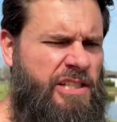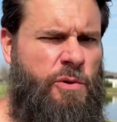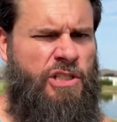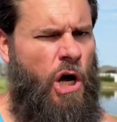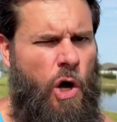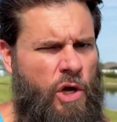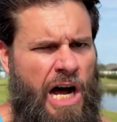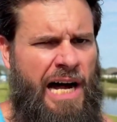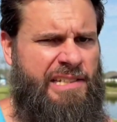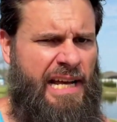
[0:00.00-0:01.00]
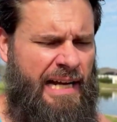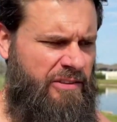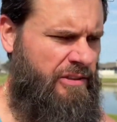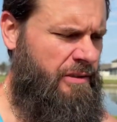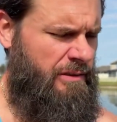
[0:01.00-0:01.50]
So it's all
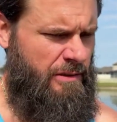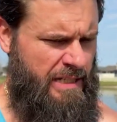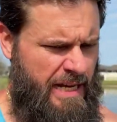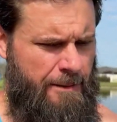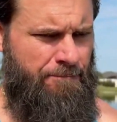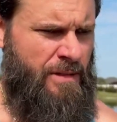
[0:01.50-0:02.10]
context, okay?